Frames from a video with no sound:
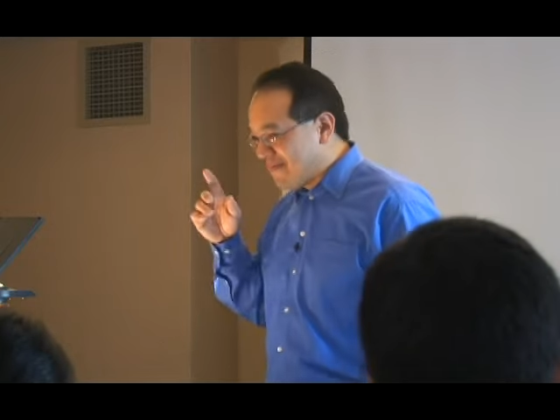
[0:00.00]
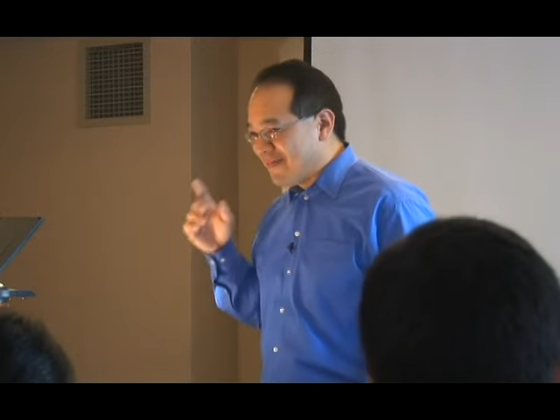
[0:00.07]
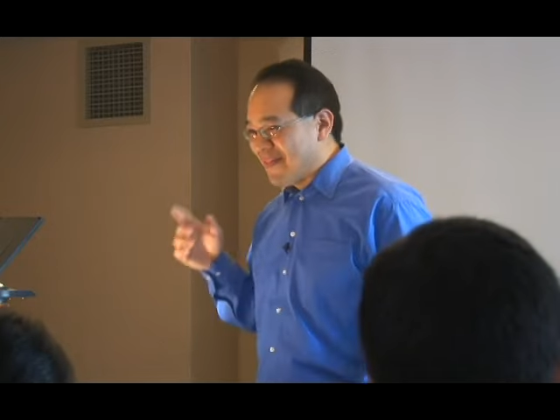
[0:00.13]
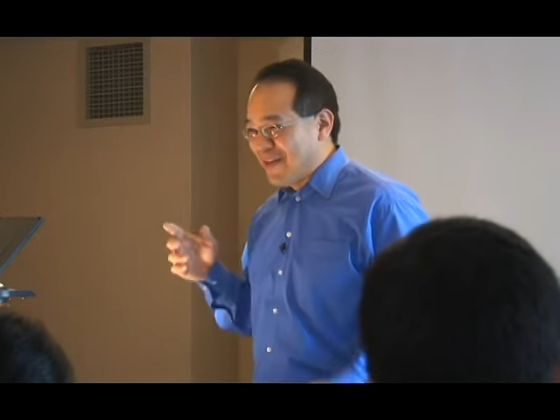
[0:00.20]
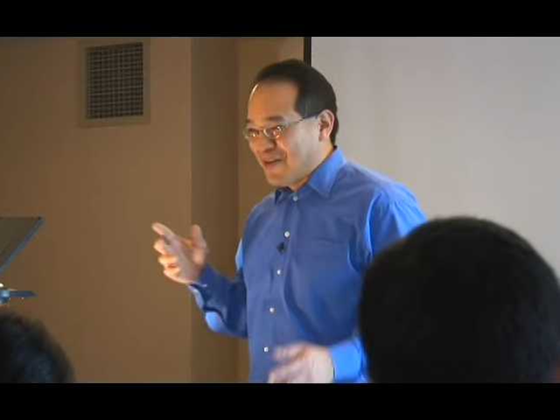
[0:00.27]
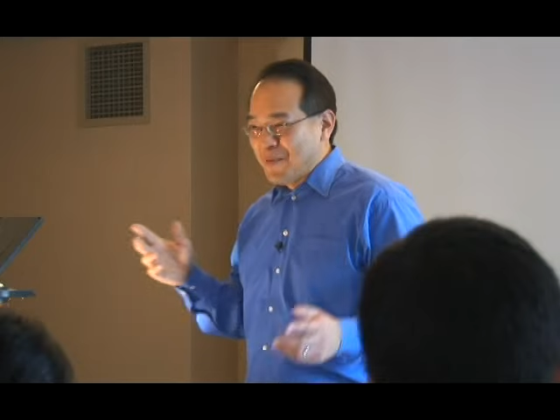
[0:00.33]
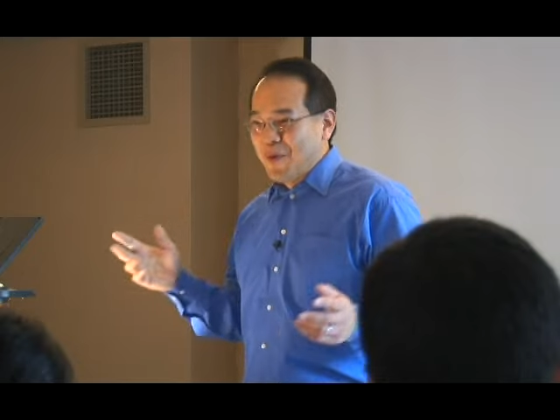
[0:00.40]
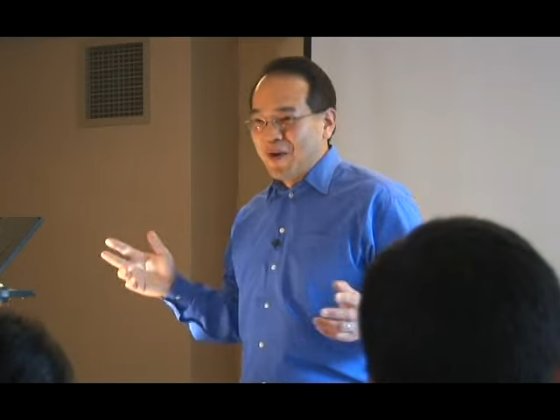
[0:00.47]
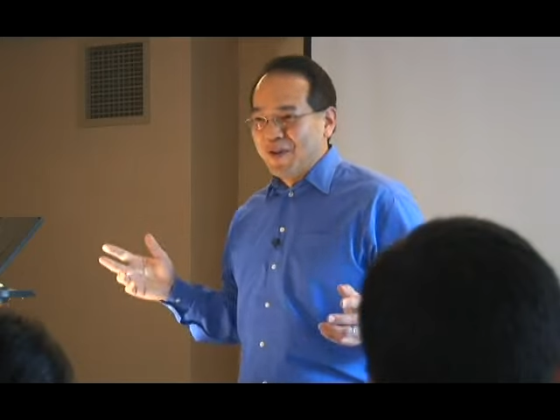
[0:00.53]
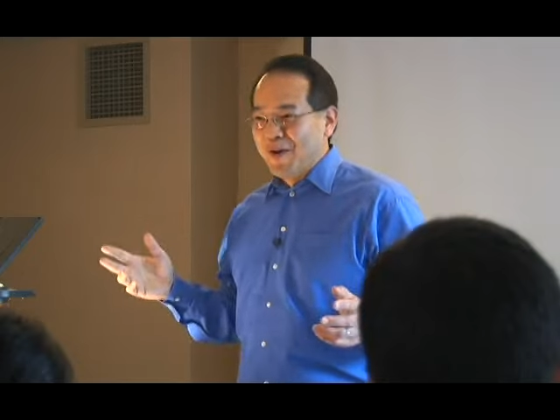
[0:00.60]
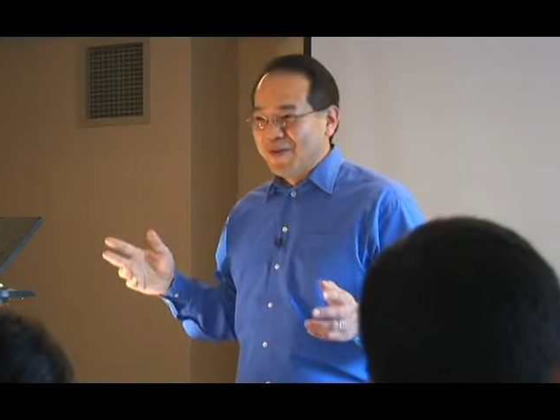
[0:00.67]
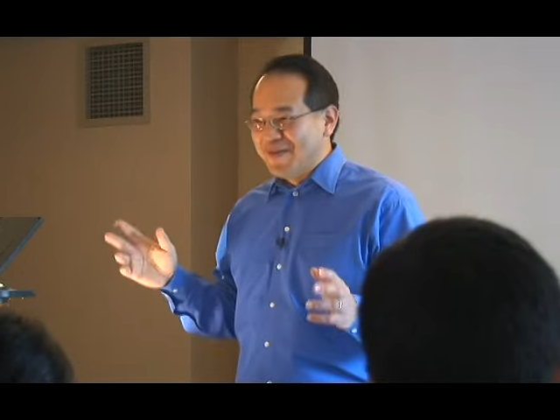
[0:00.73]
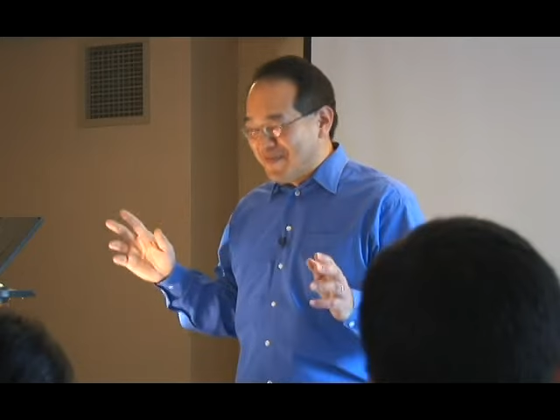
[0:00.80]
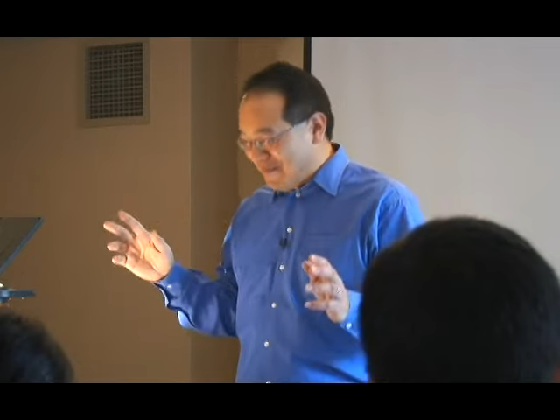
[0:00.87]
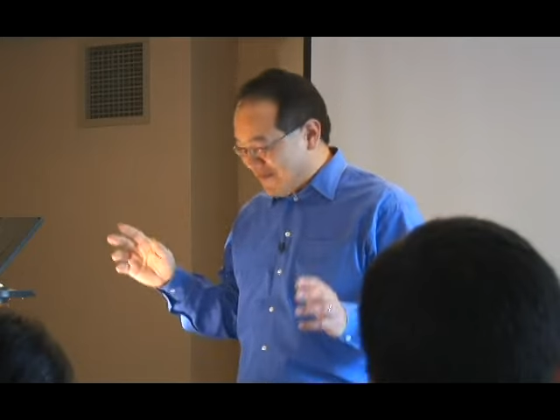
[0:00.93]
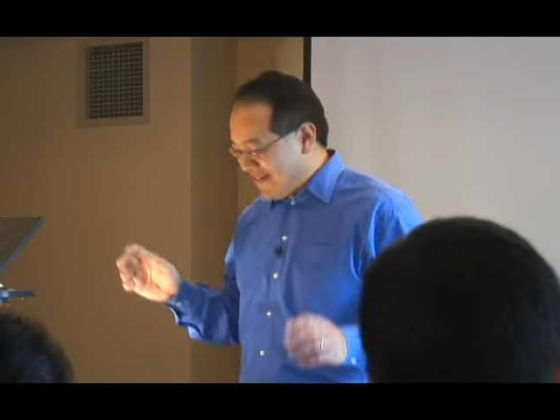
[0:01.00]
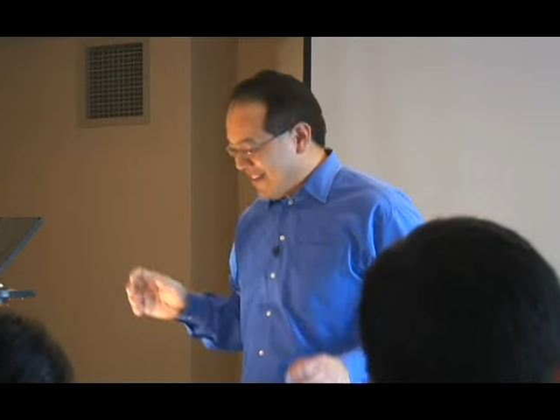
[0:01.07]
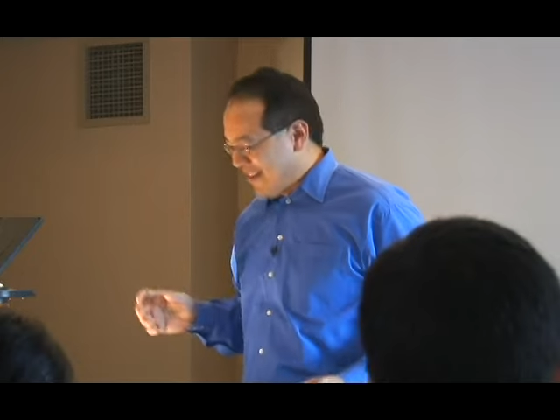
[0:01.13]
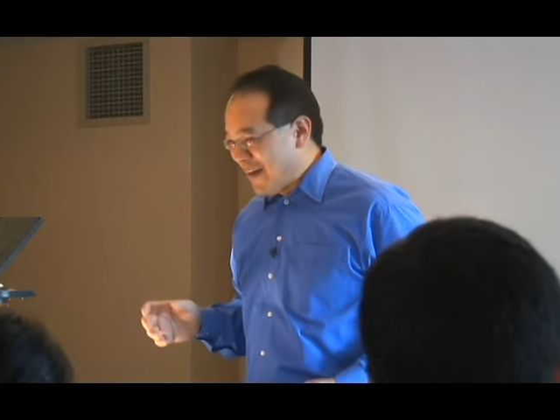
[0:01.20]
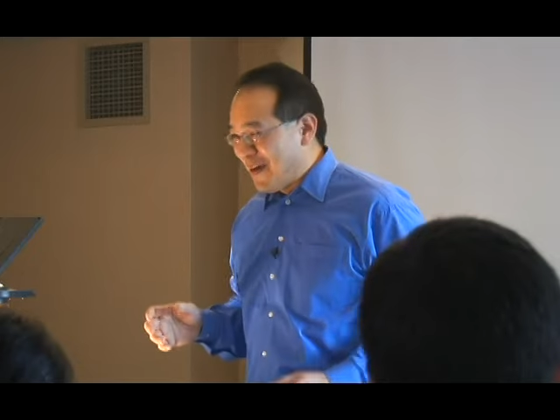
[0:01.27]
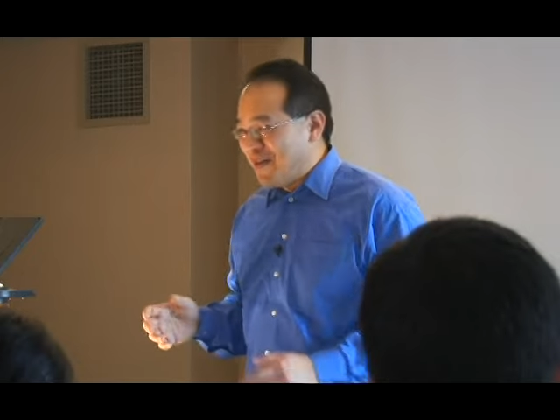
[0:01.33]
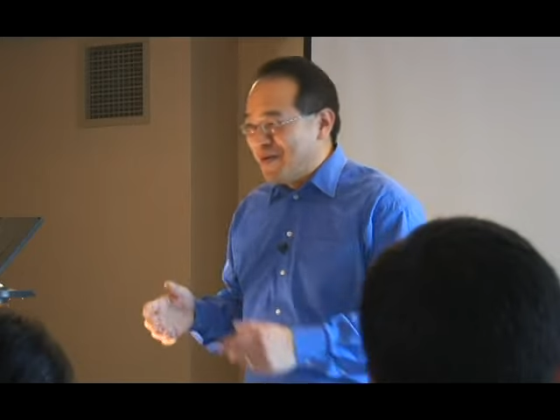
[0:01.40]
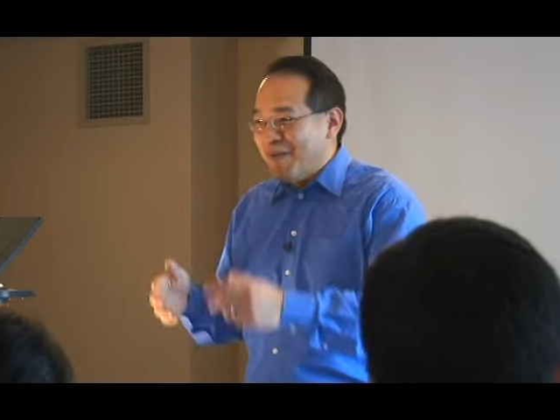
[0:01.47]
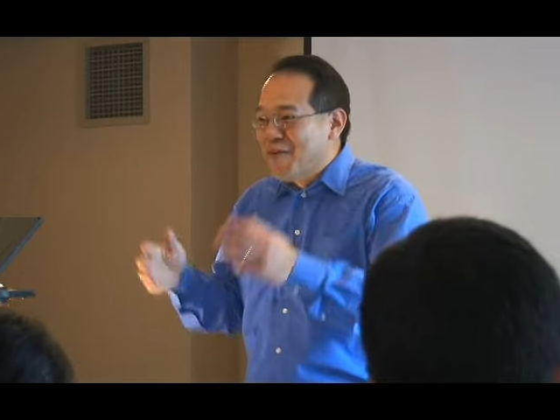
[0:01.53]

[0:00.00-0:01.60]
That's a poor close, because you